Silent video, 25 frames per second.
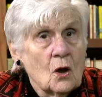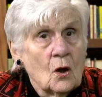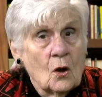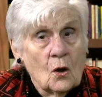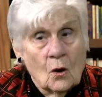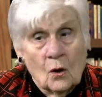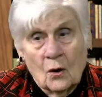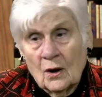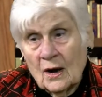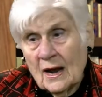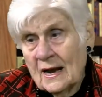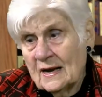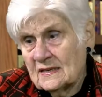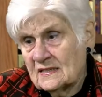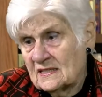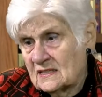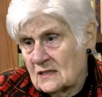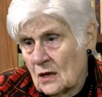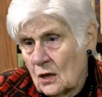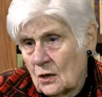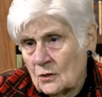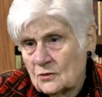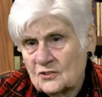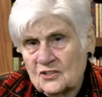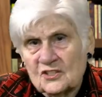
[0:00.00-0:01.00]
or I
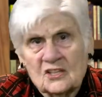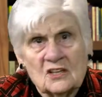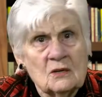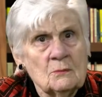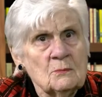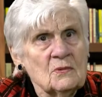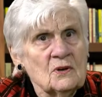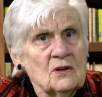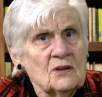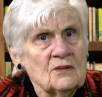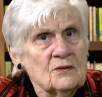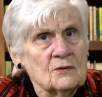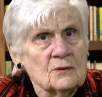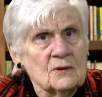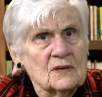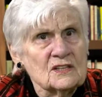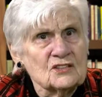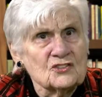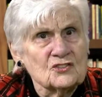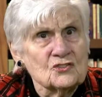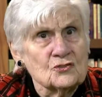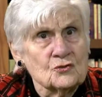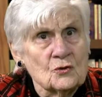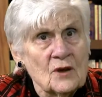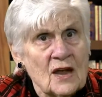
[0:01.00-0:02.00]
saw some other
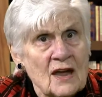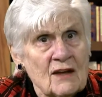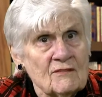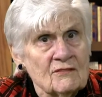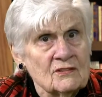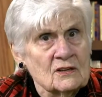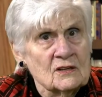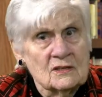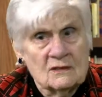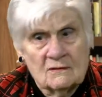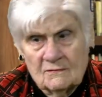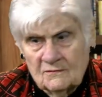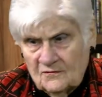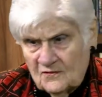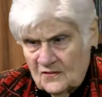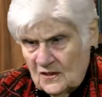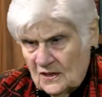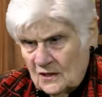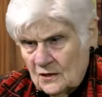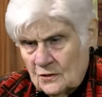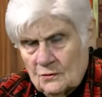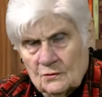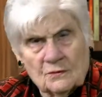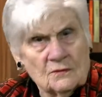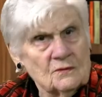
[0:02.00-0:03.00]
extravagant
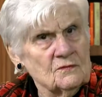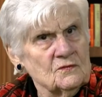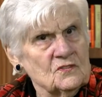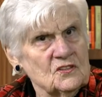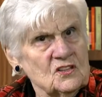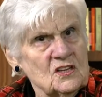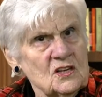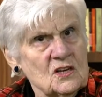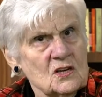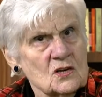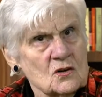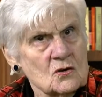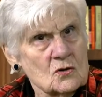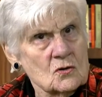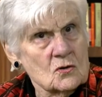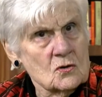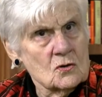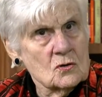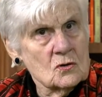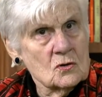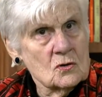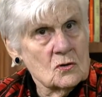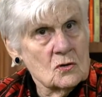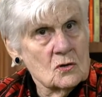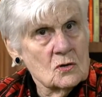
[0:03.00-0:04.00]
figure of deer.
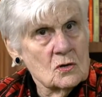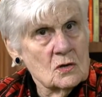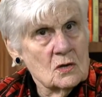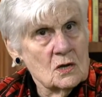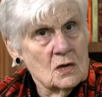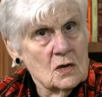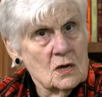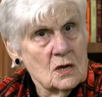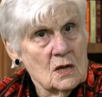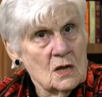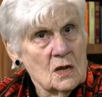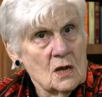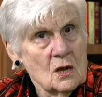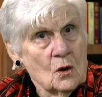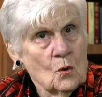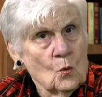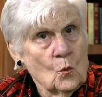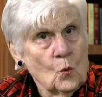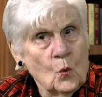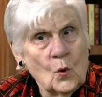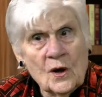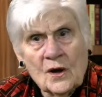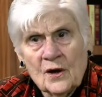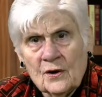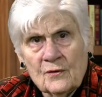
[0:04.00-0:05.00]

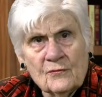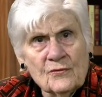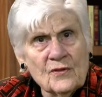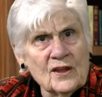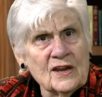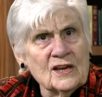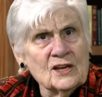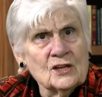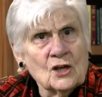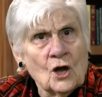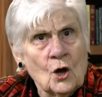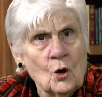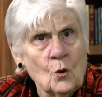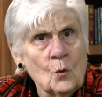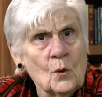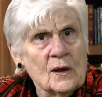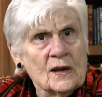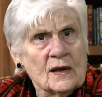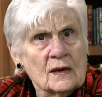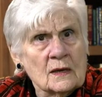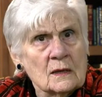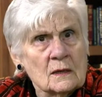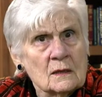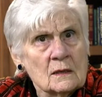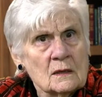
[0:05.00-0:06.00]
Where are they
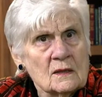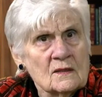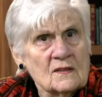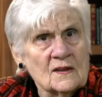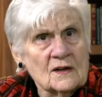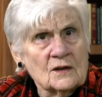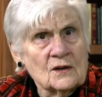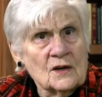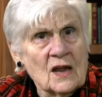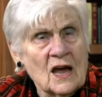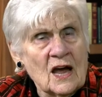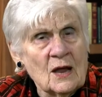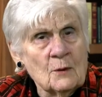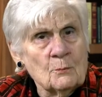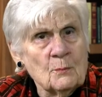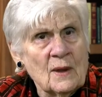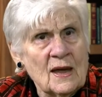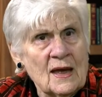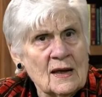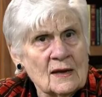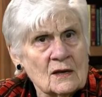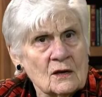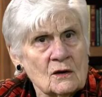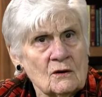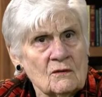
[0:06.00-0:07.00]
going? They're not
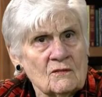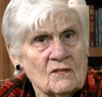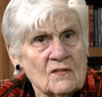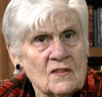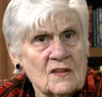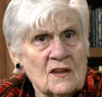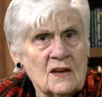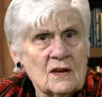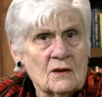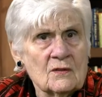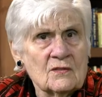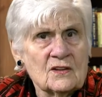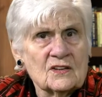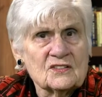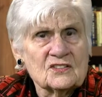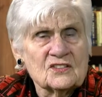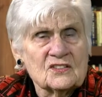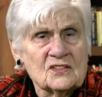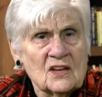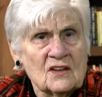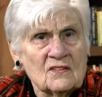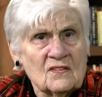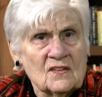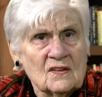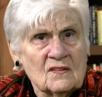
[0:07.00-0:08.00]
back over there. There's
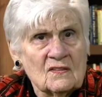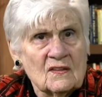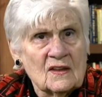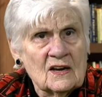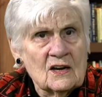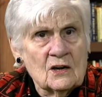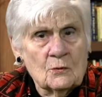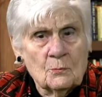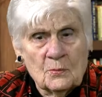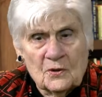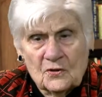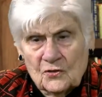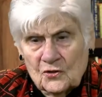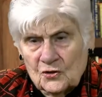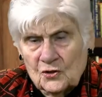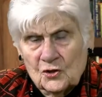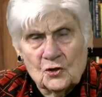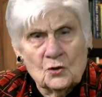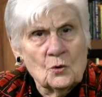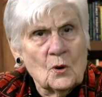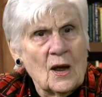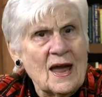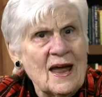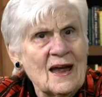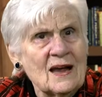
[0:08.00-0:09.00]
nothing there but the
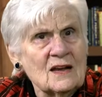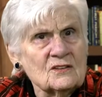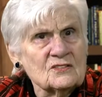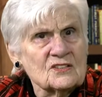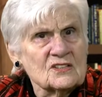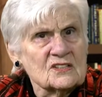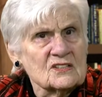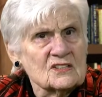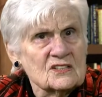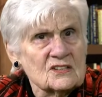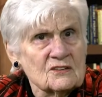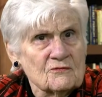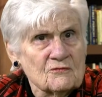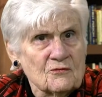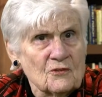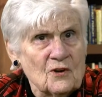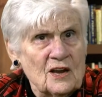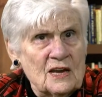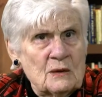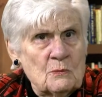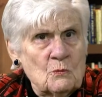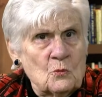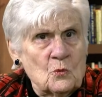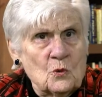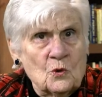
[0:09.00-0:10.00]
new houses, the
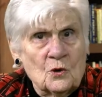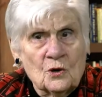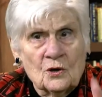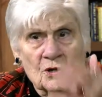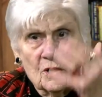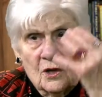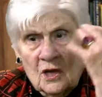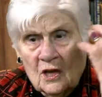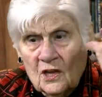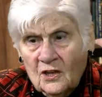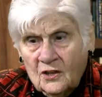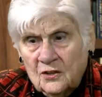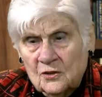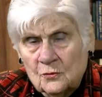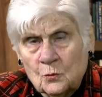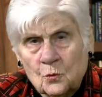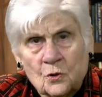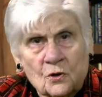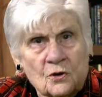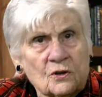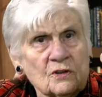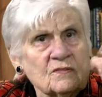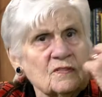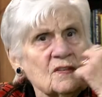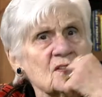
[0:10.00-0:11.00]
framework, the
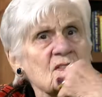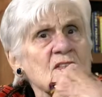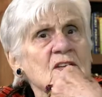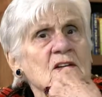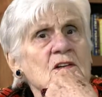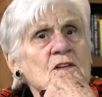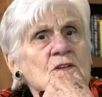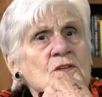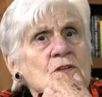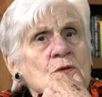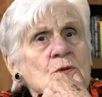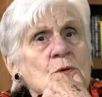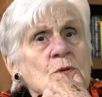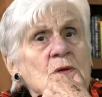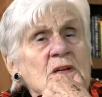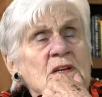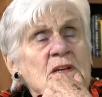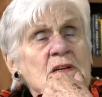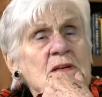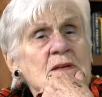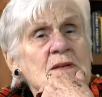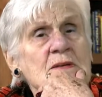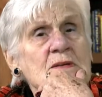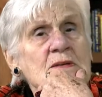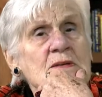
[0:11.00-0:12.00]
work that they're doing.